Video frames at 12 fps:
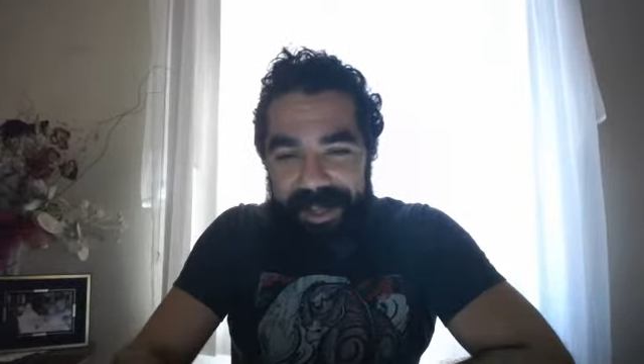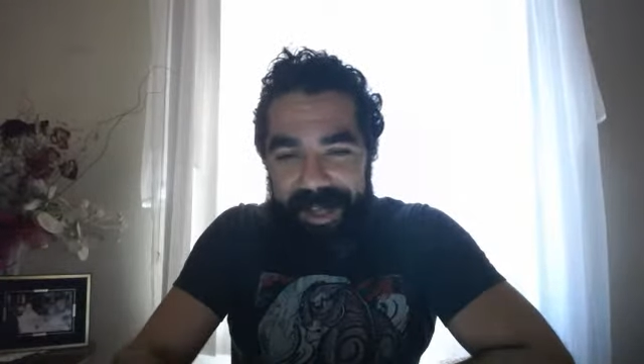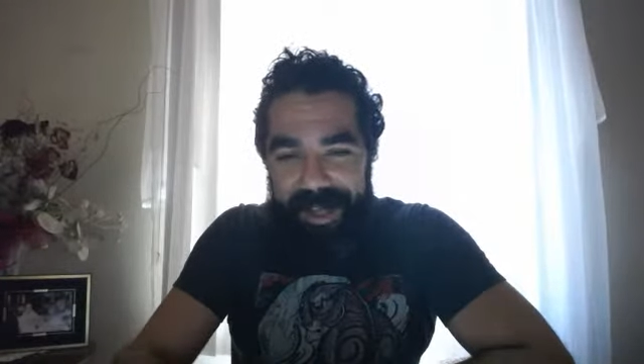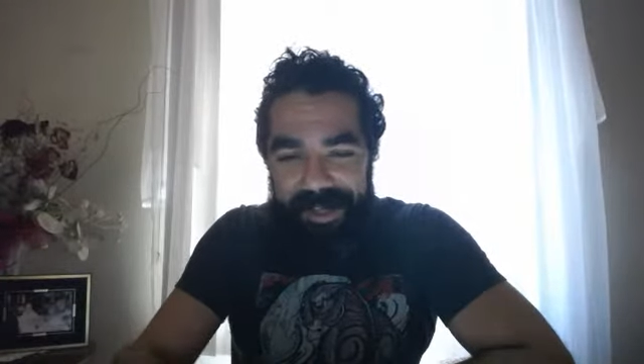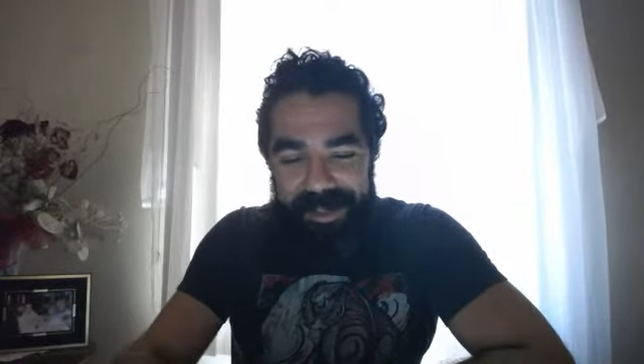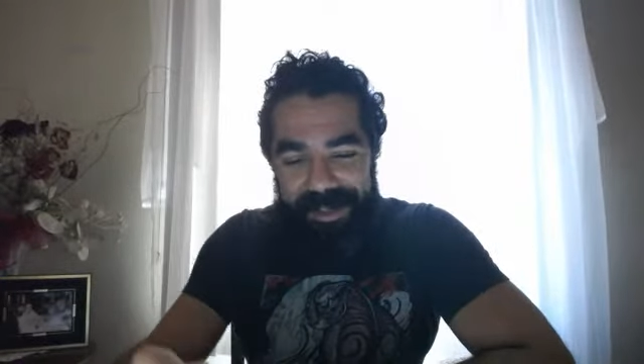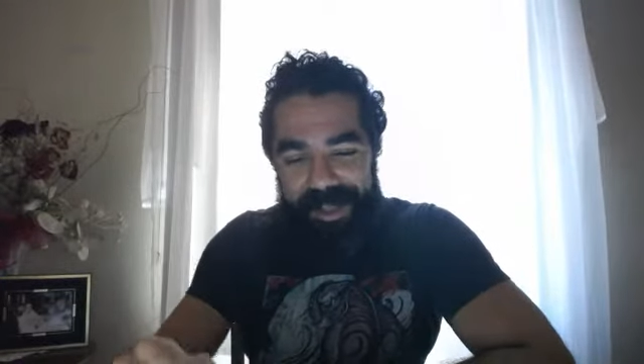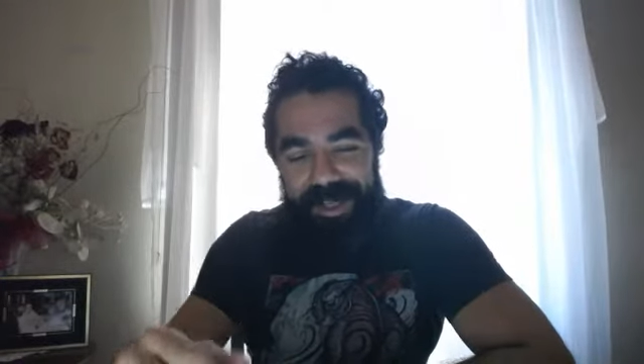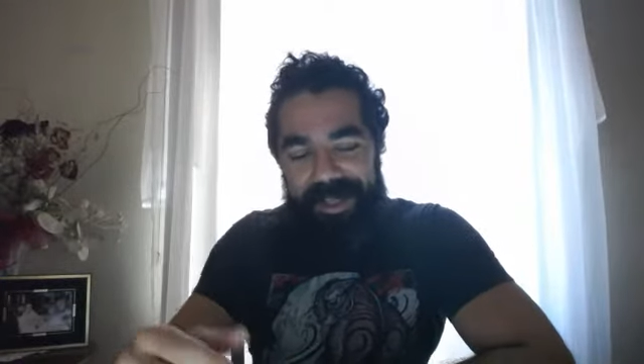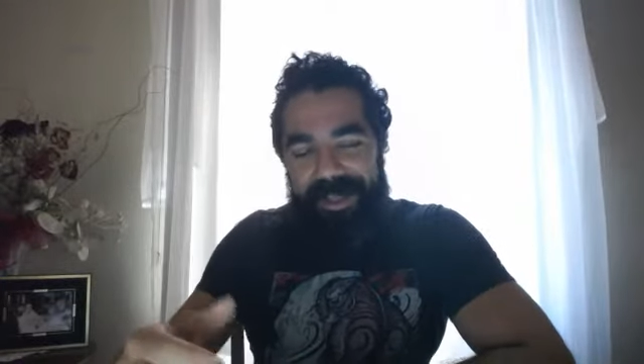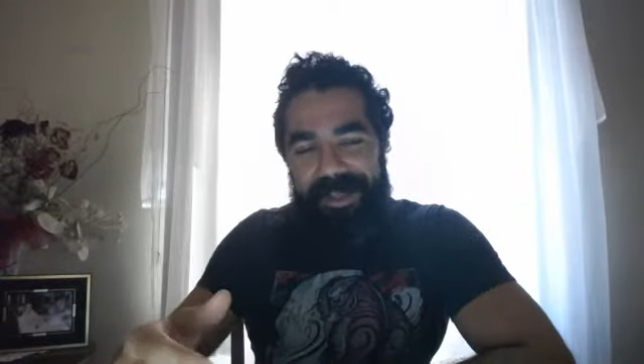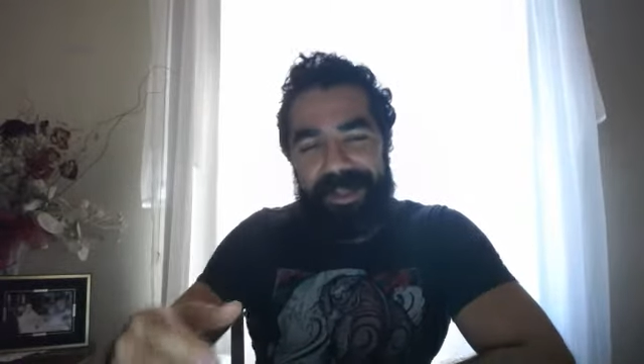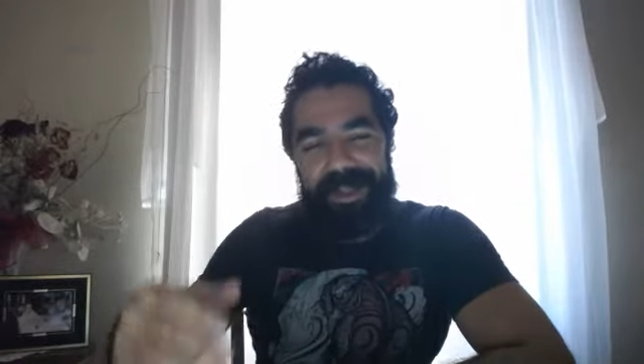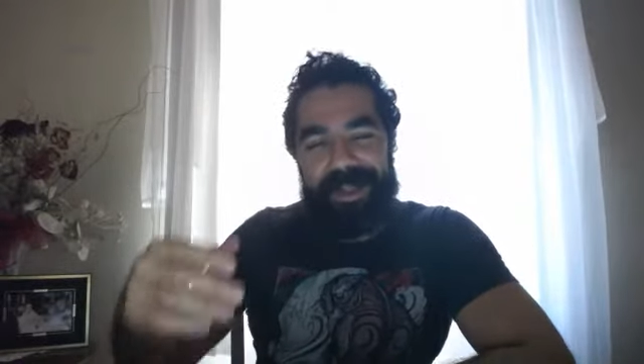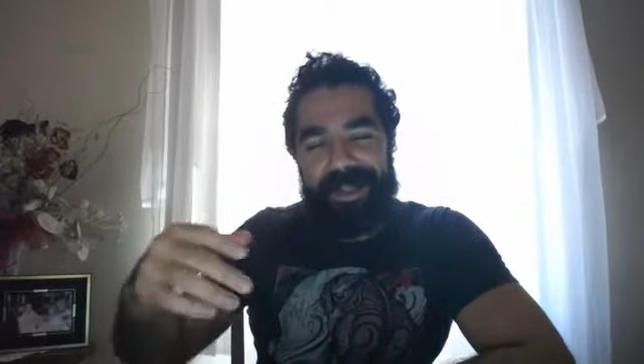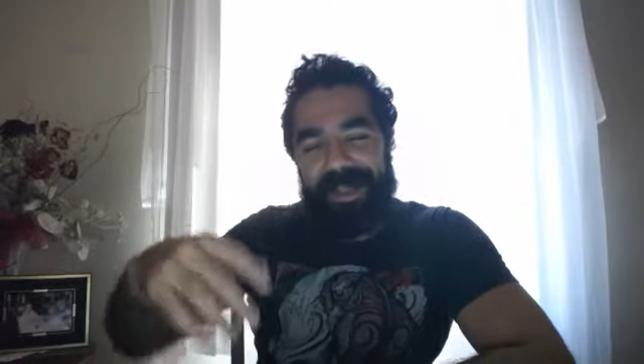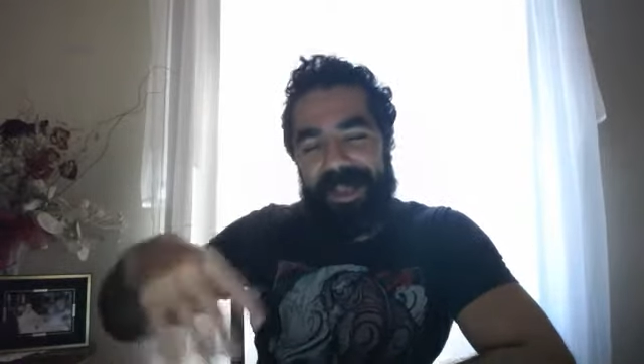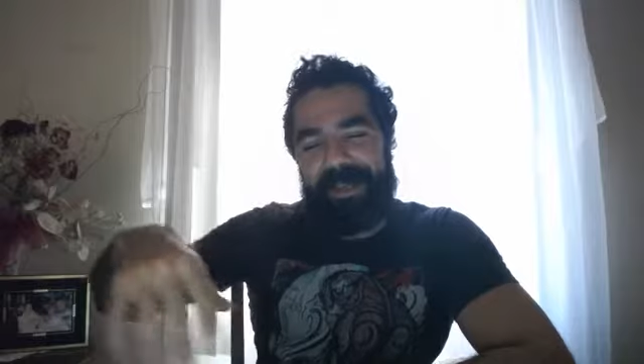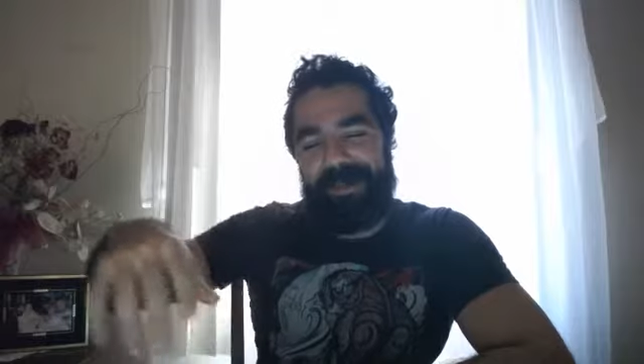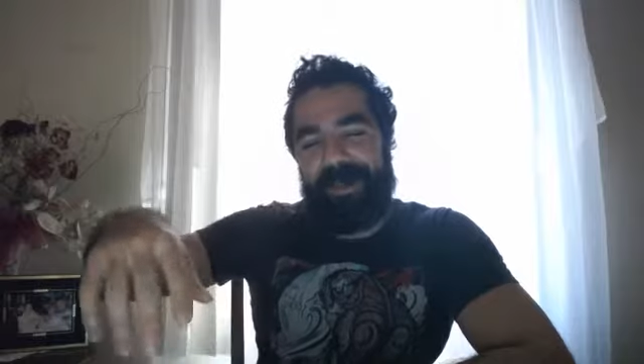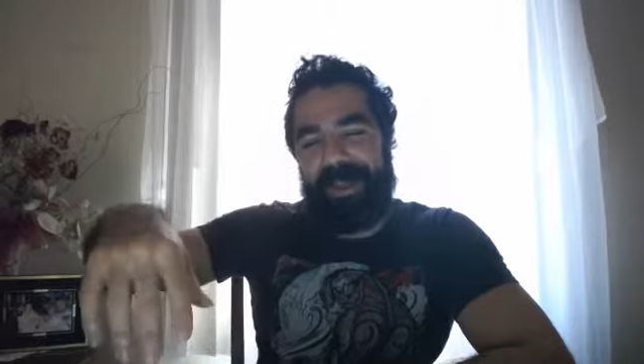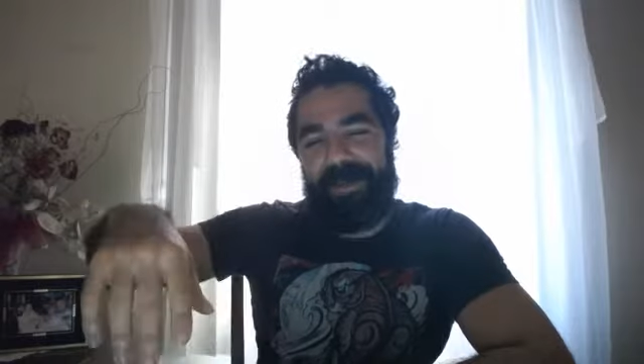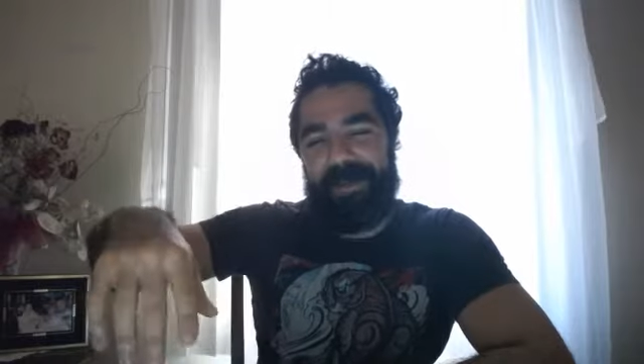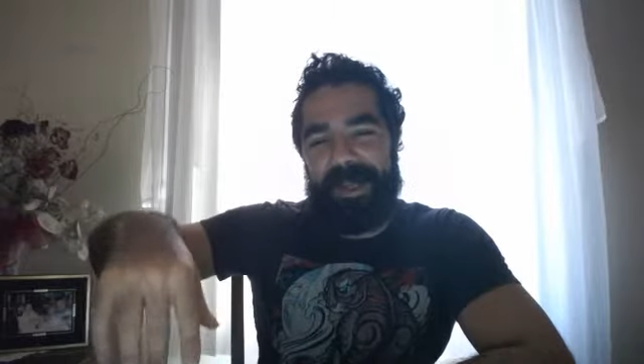And you saw like the late
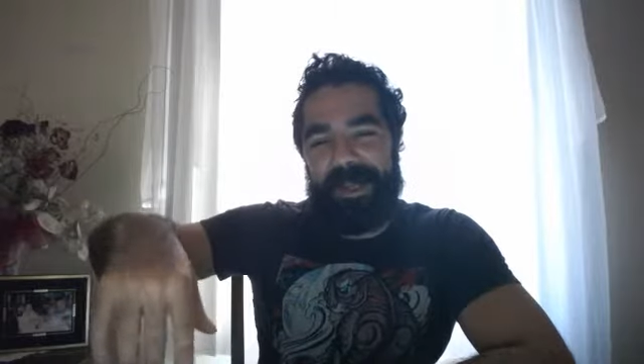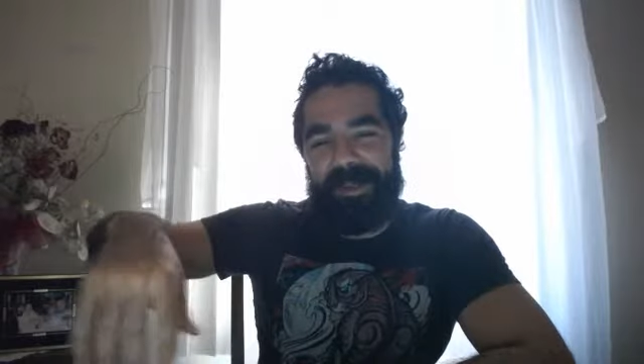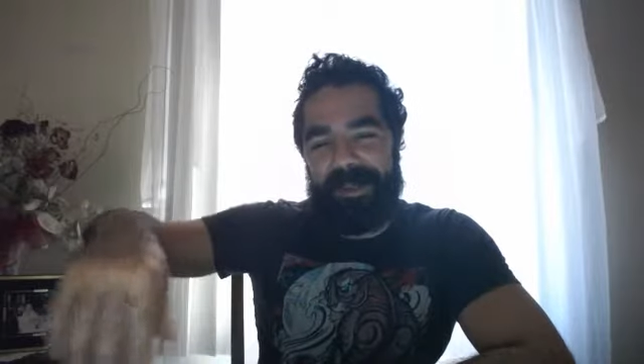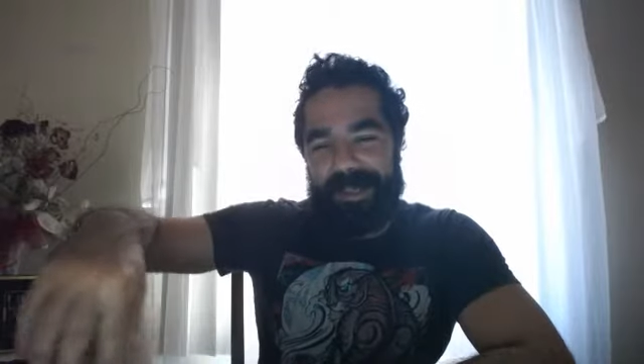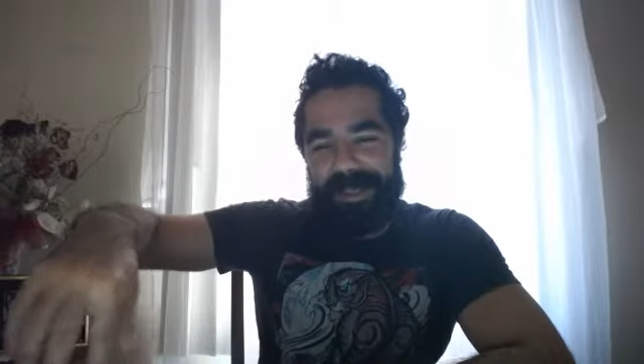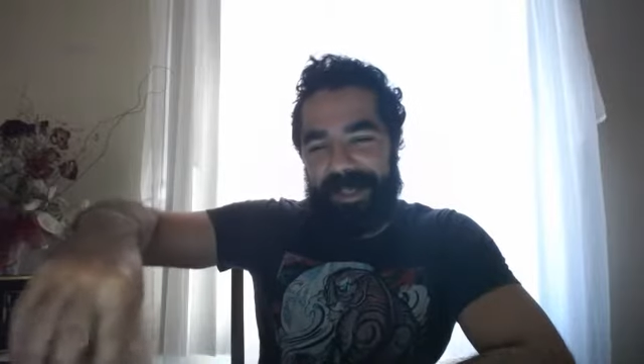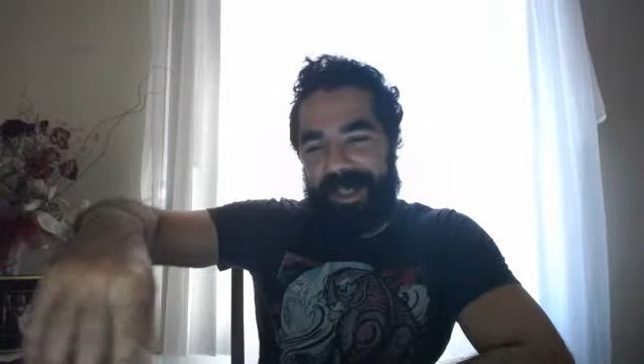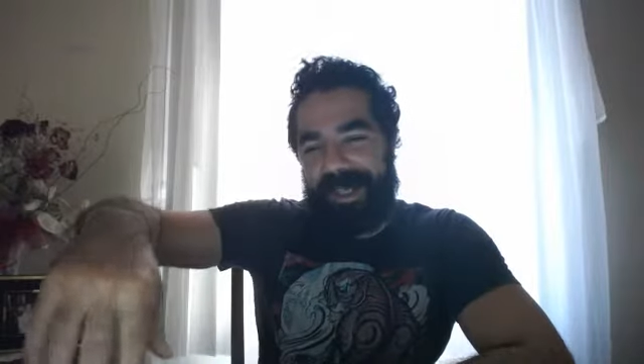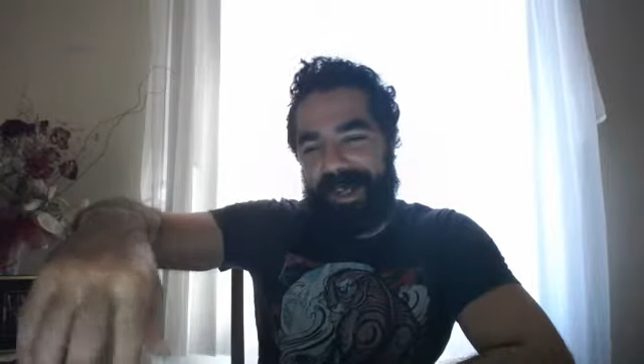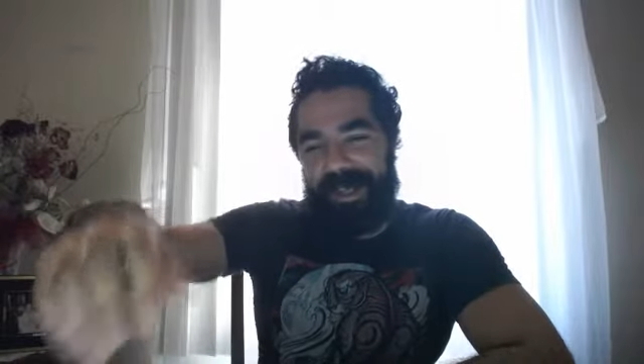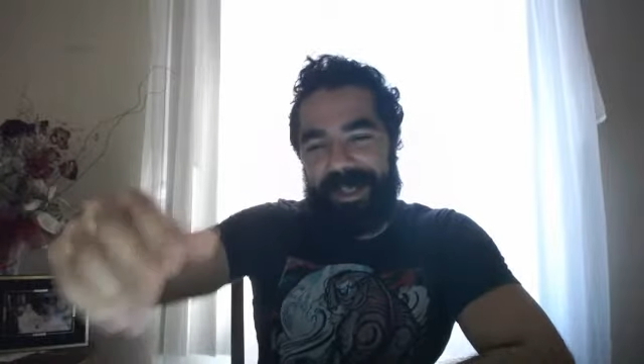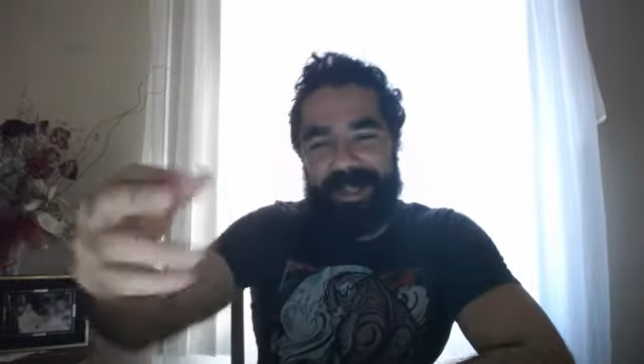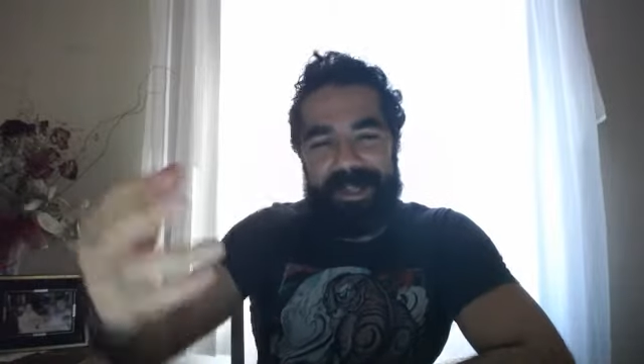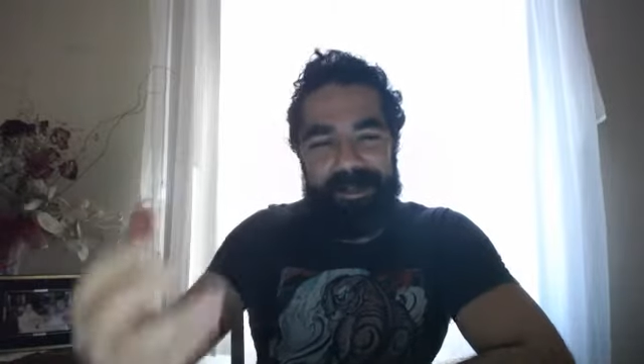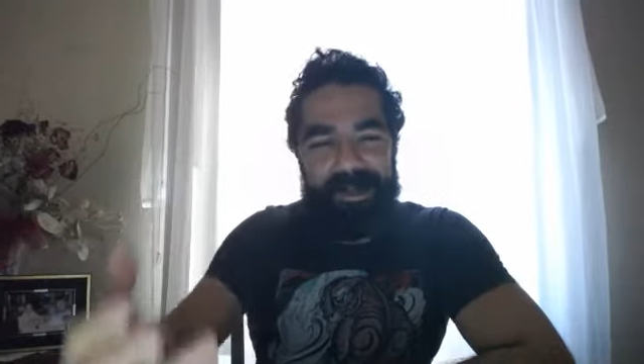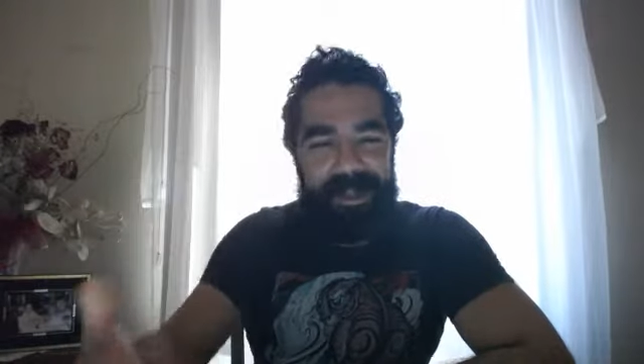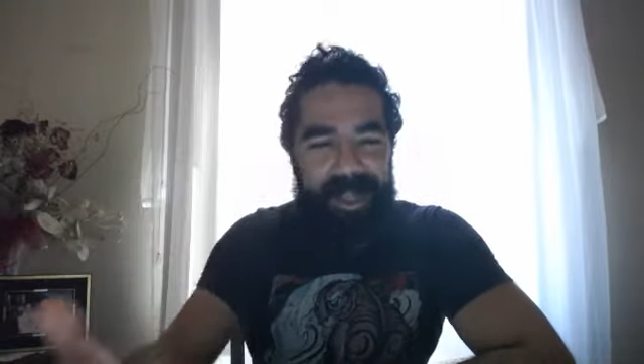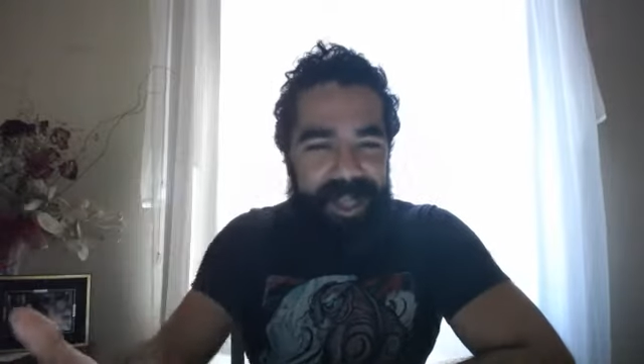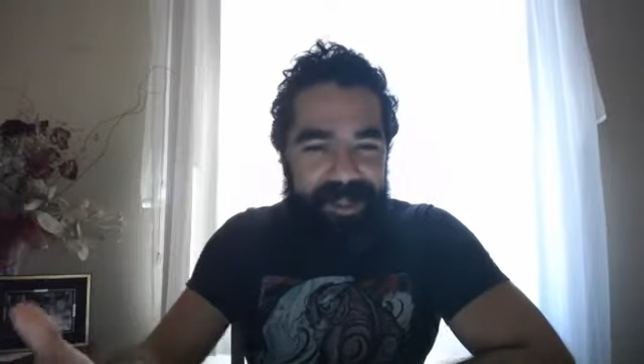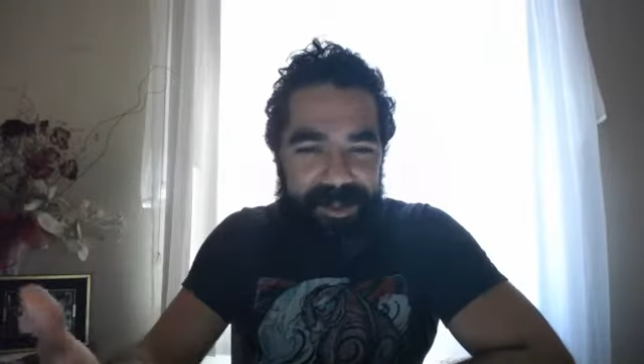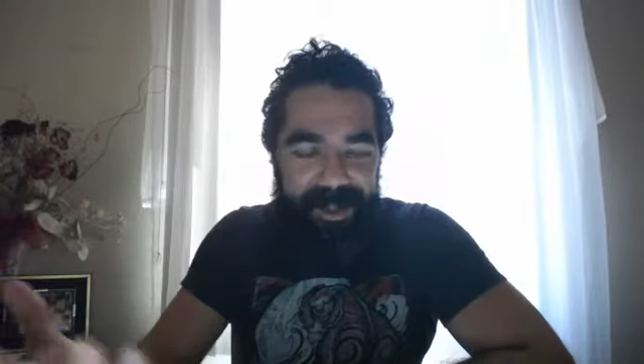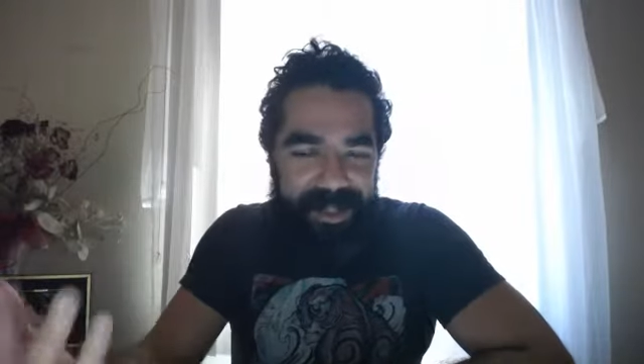fucking pickers are just like all lined up in the last one.